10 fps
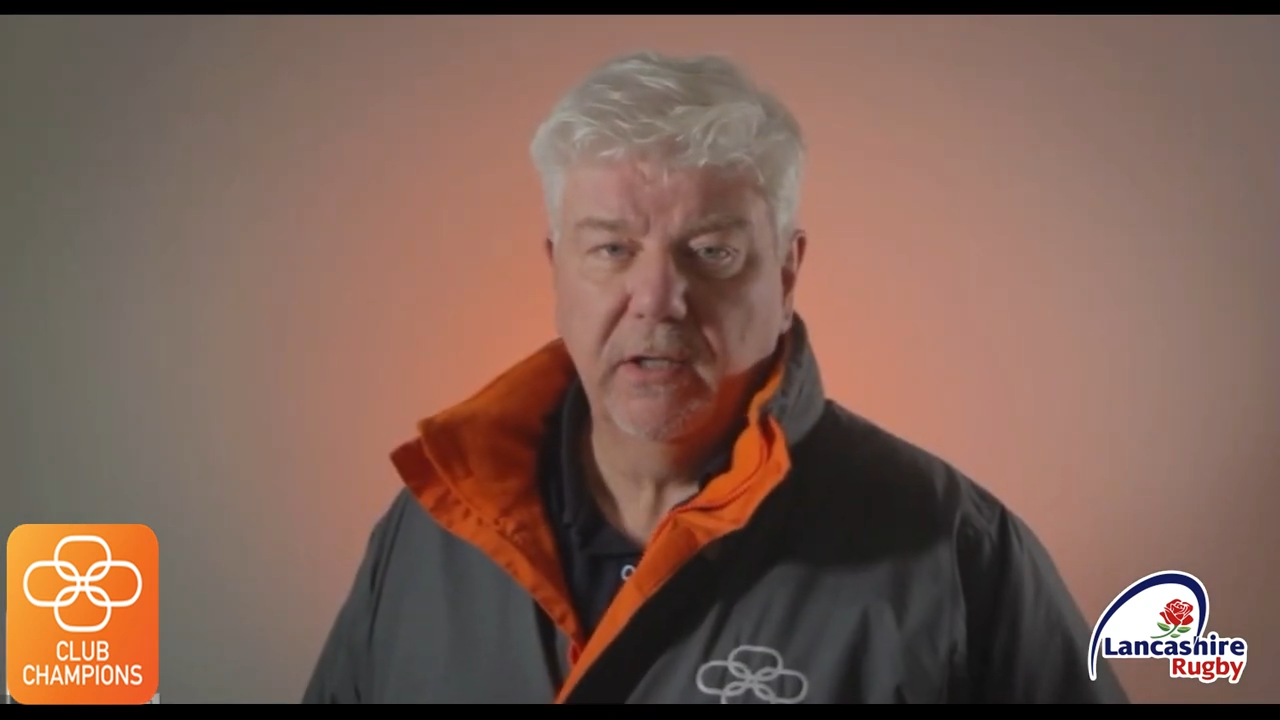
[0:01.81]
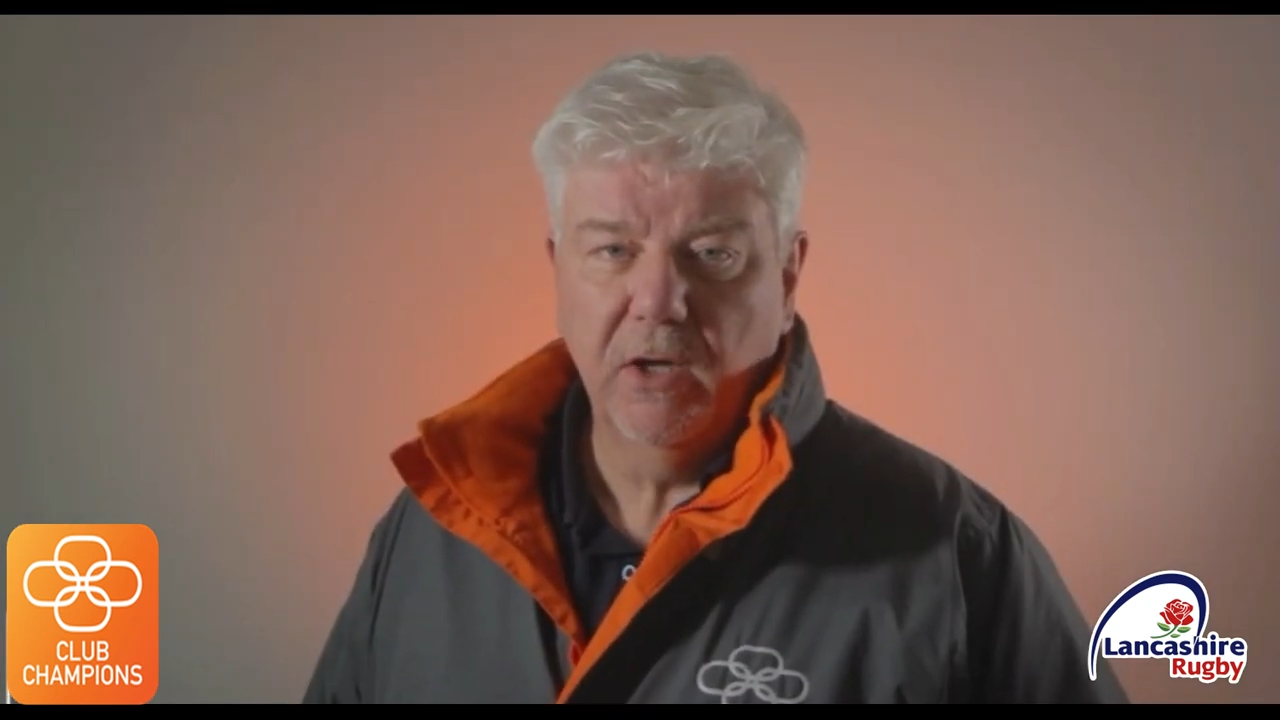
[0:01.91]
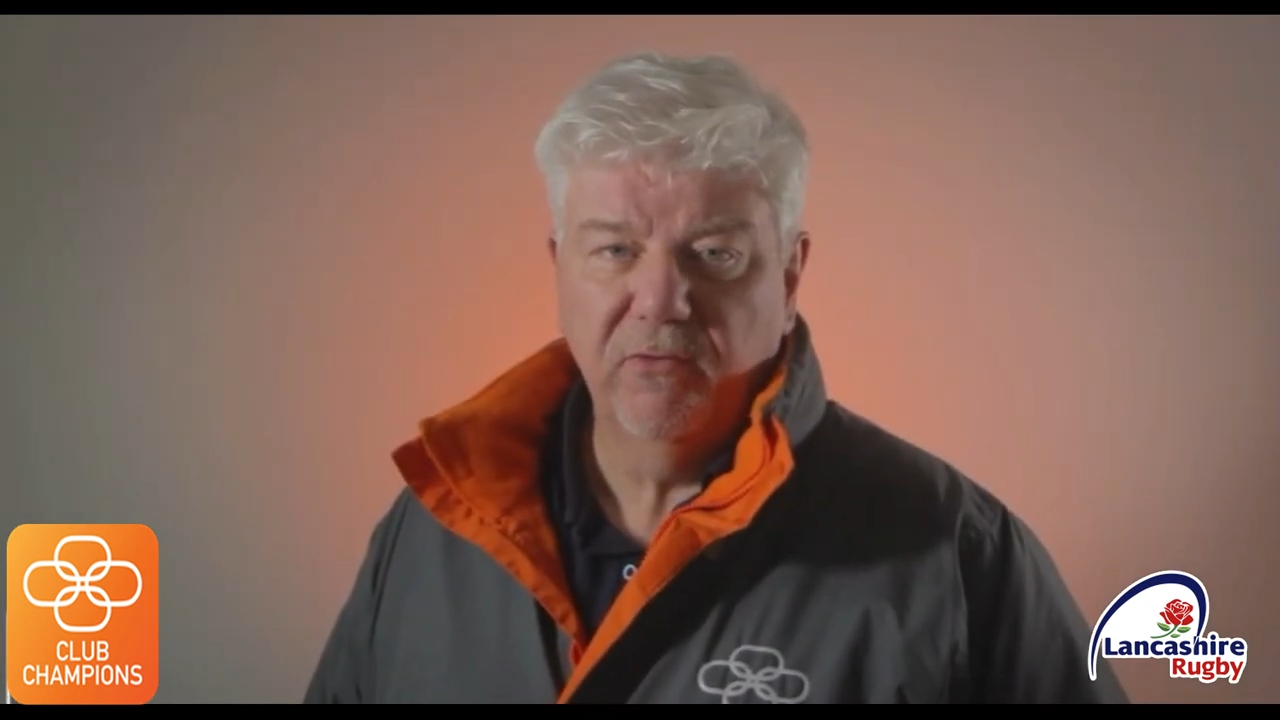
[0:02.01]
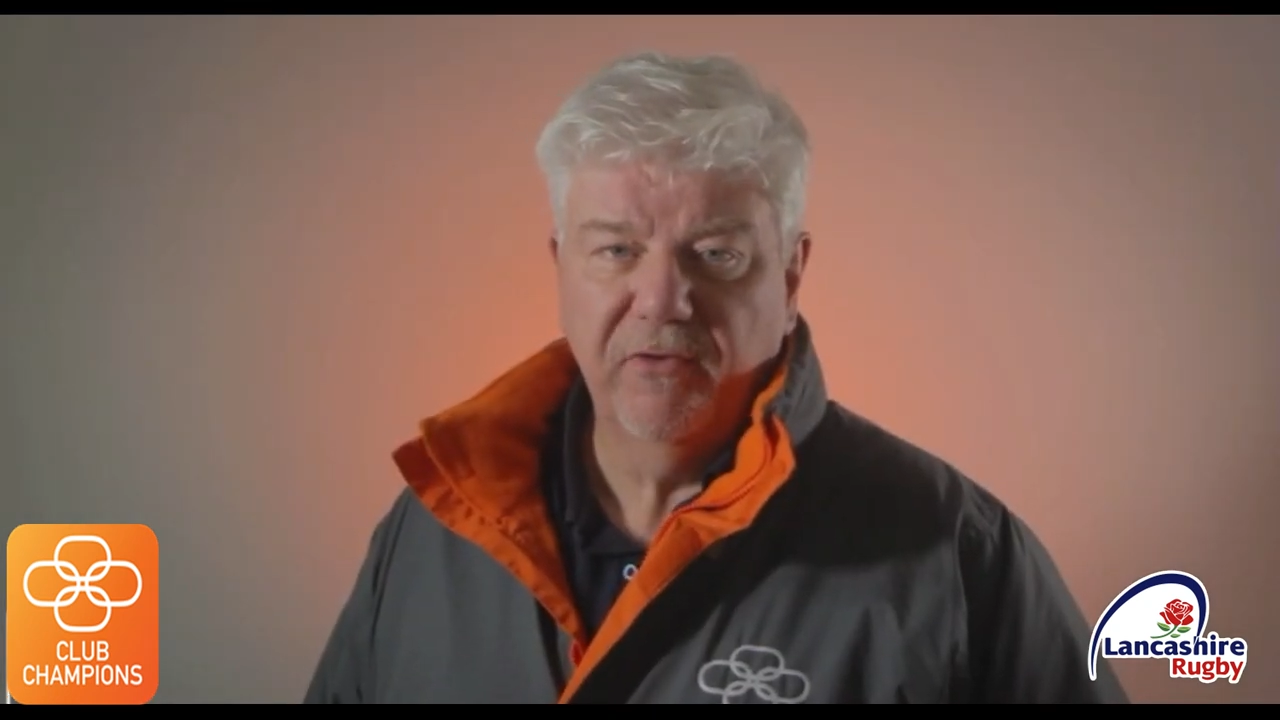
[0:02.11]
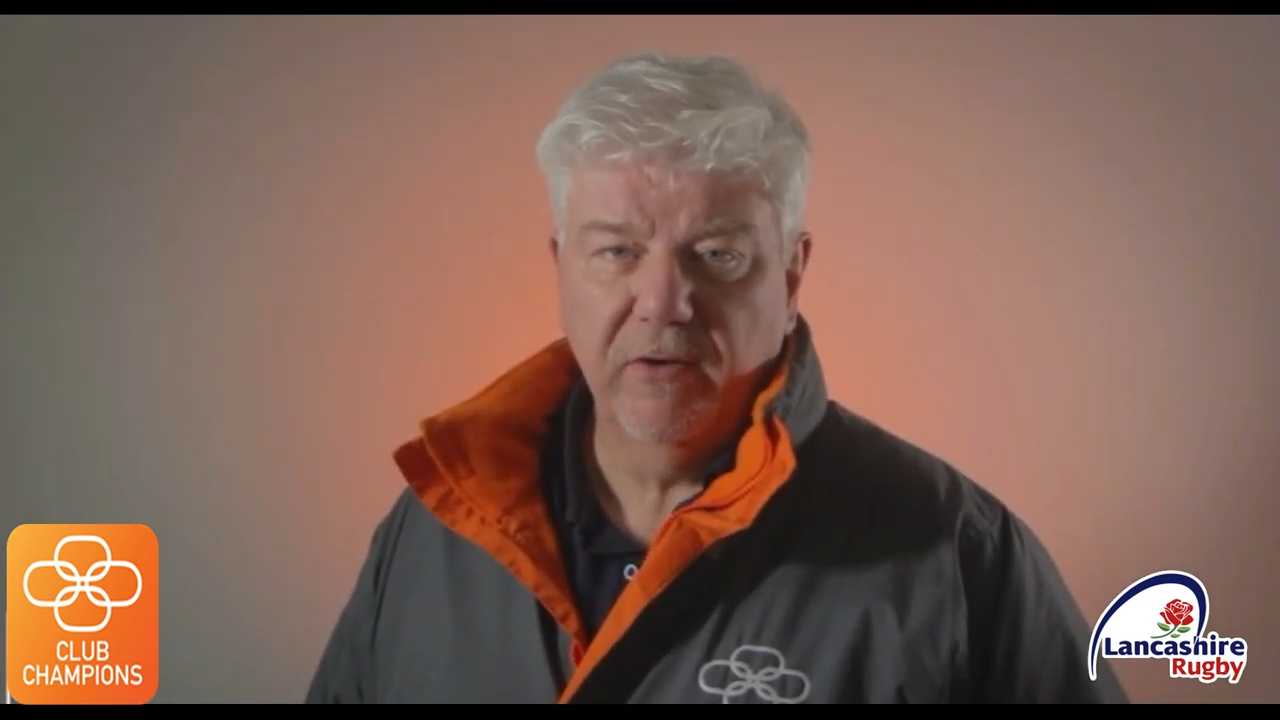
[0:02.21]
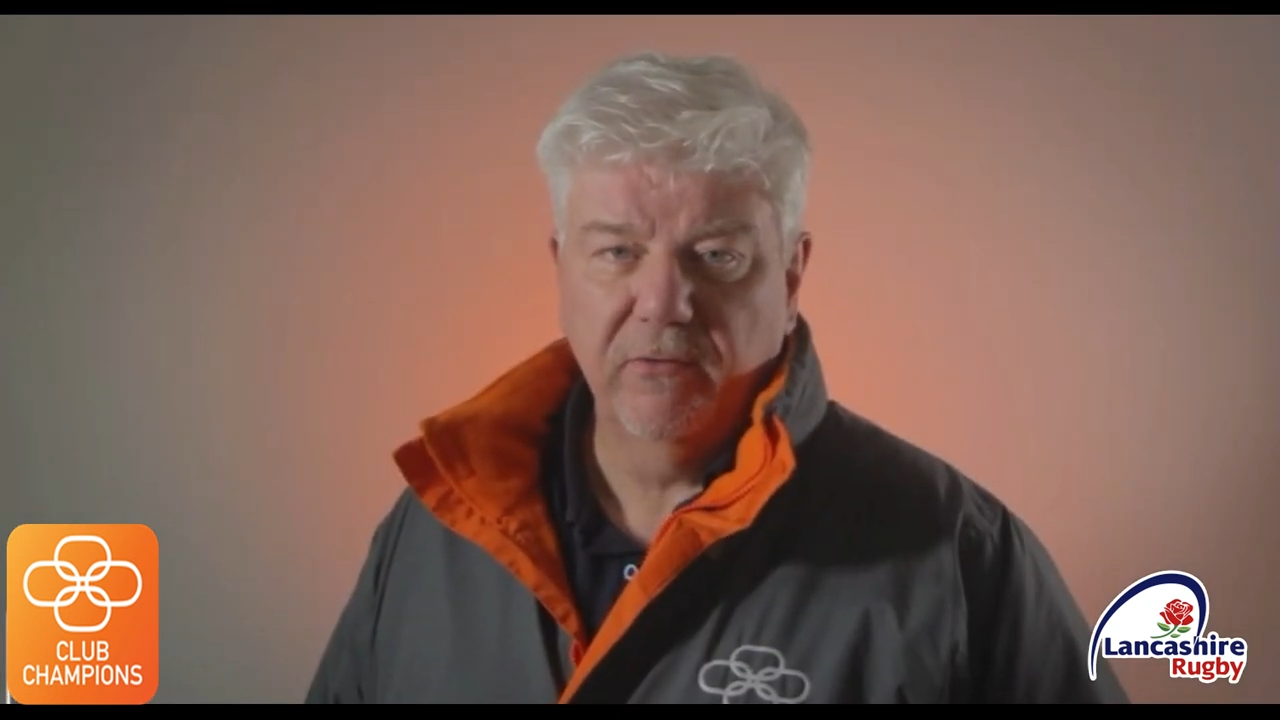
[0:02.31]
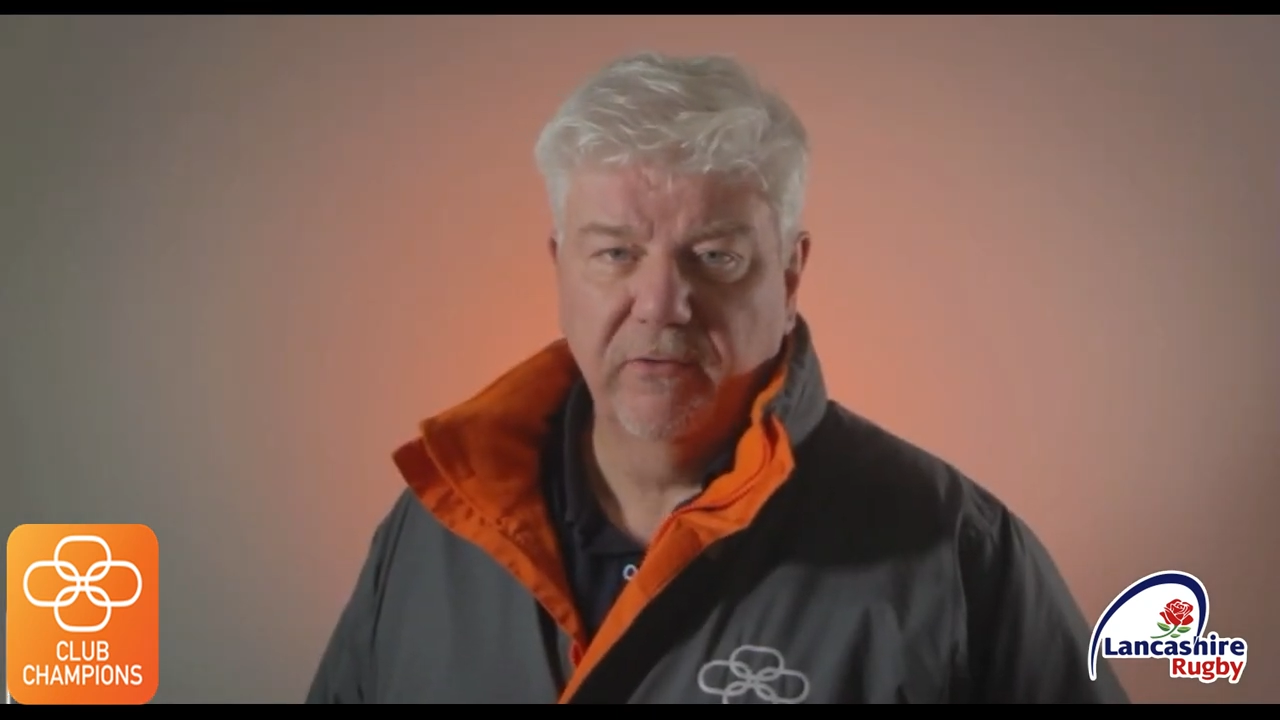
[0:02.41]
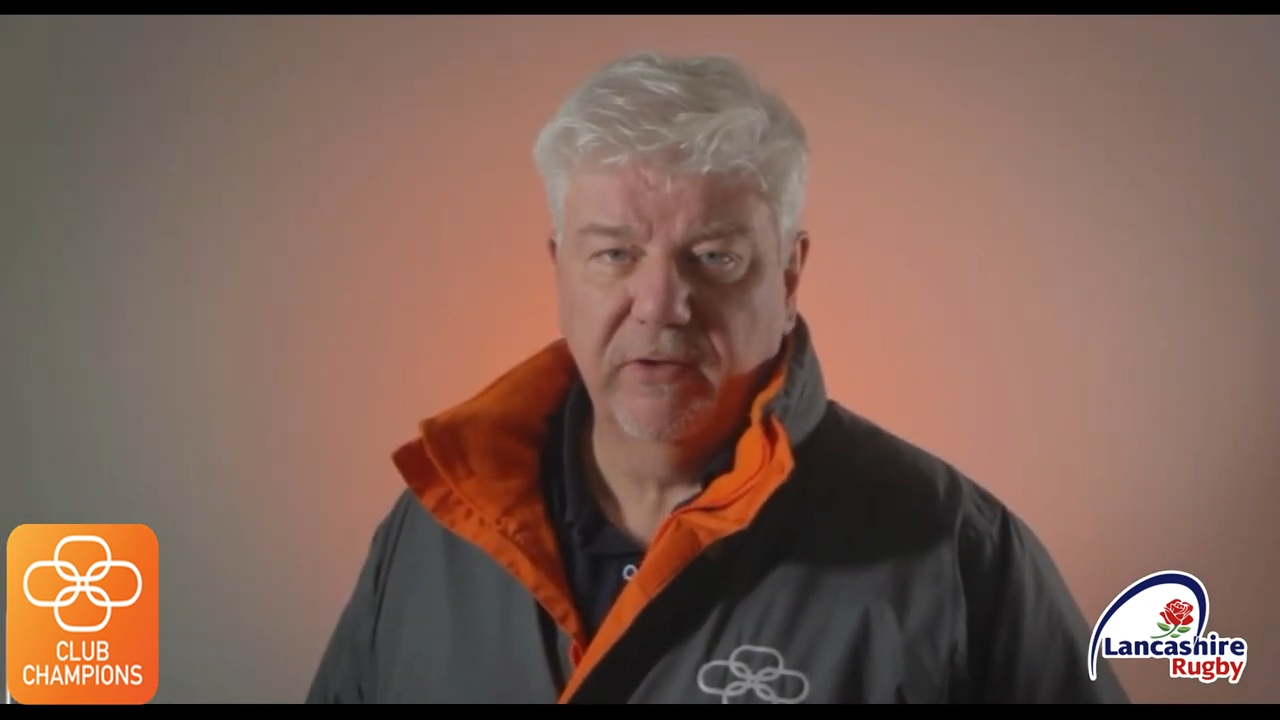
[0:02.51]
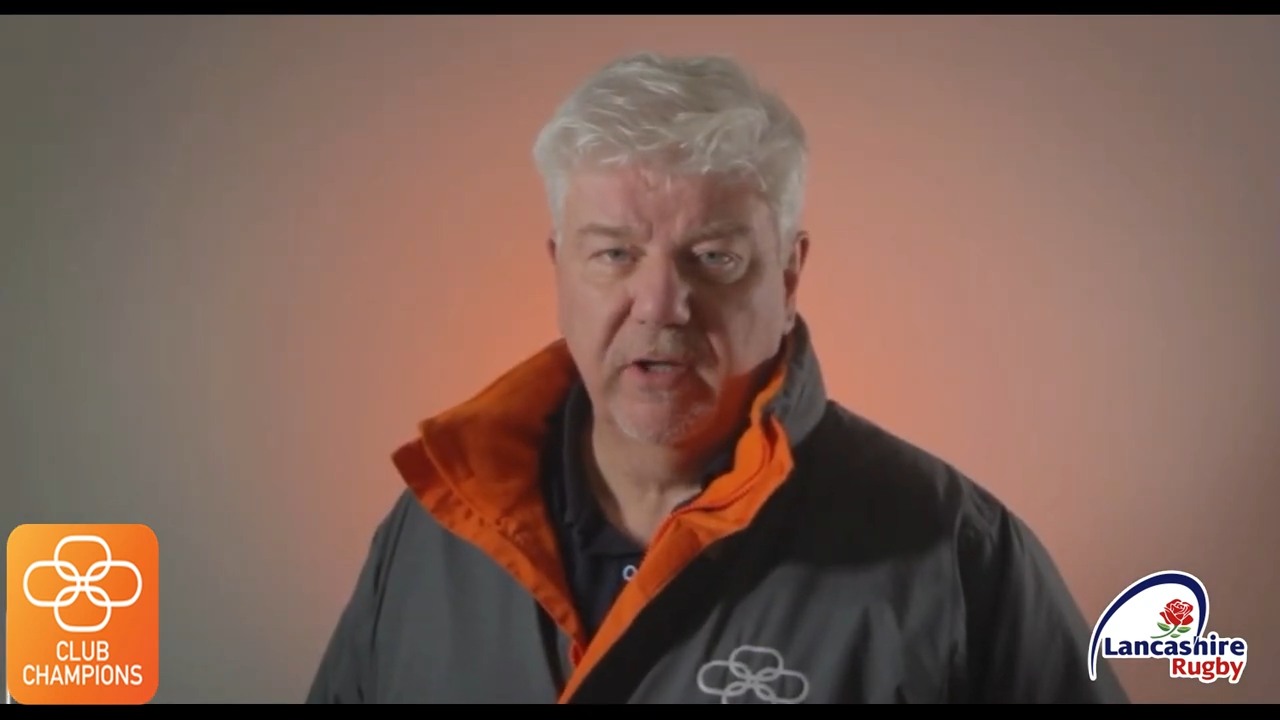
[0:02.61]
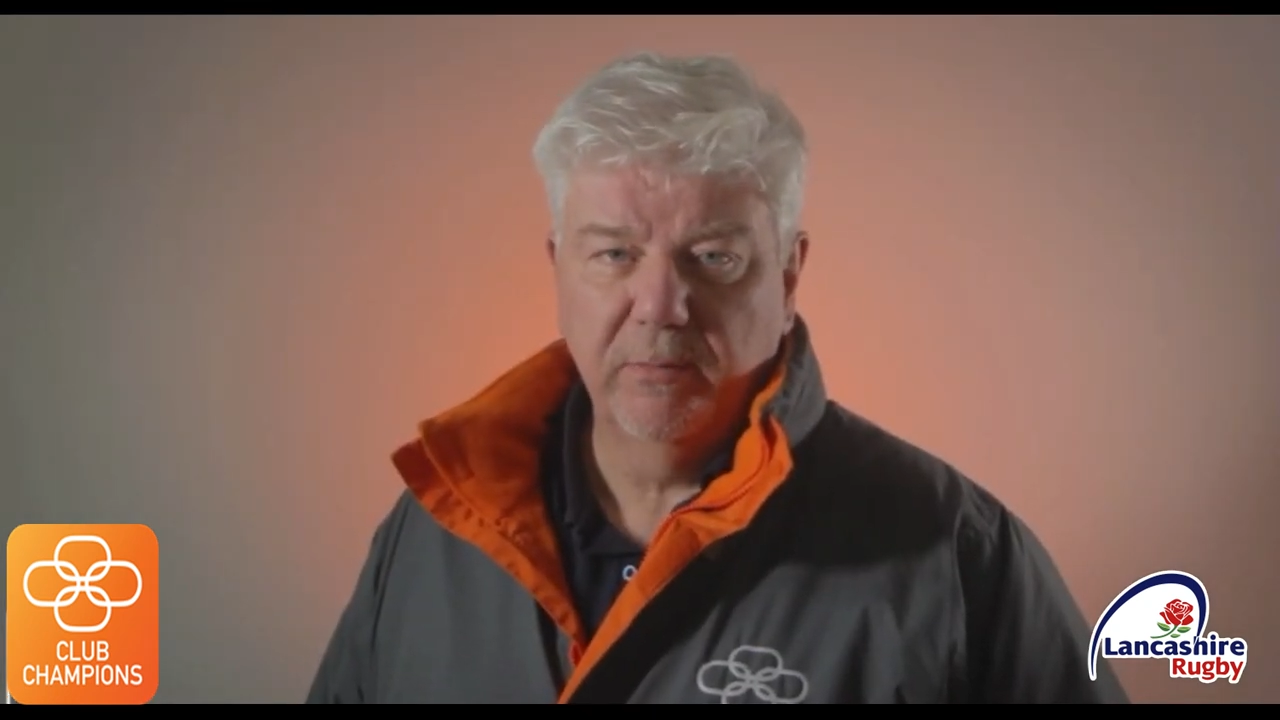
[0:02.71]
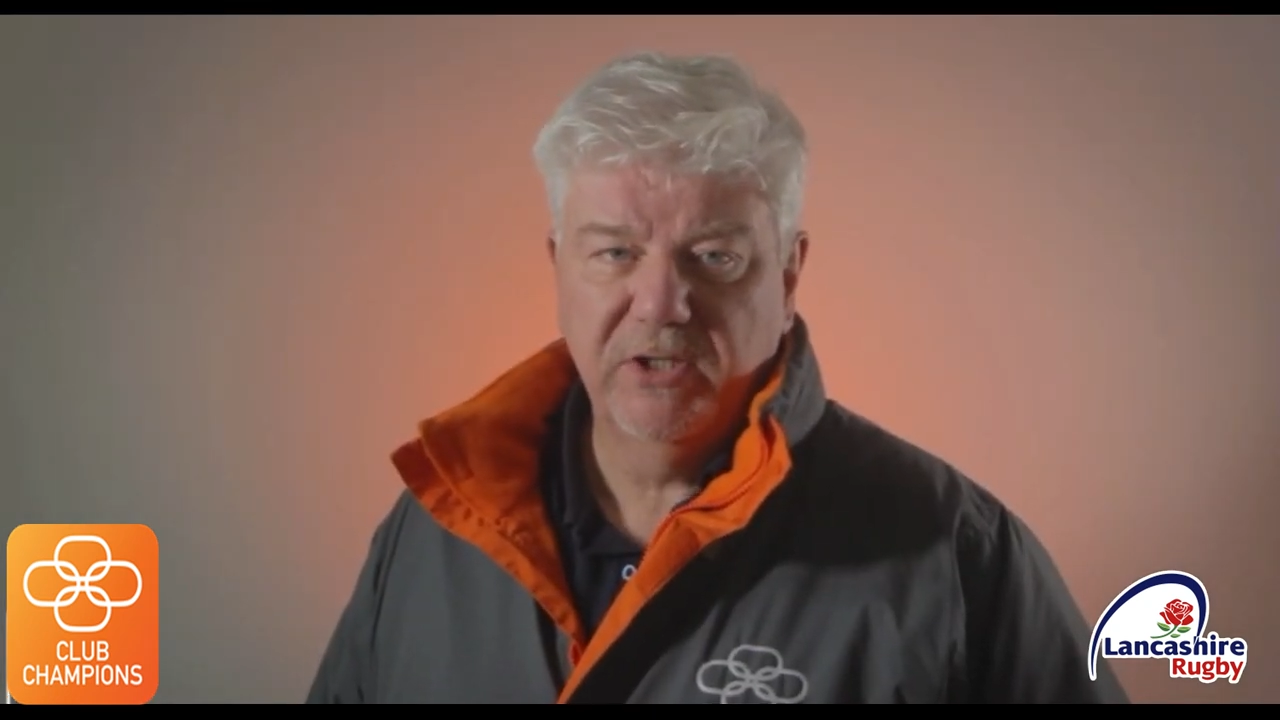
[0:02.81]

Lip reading: co-founder of Club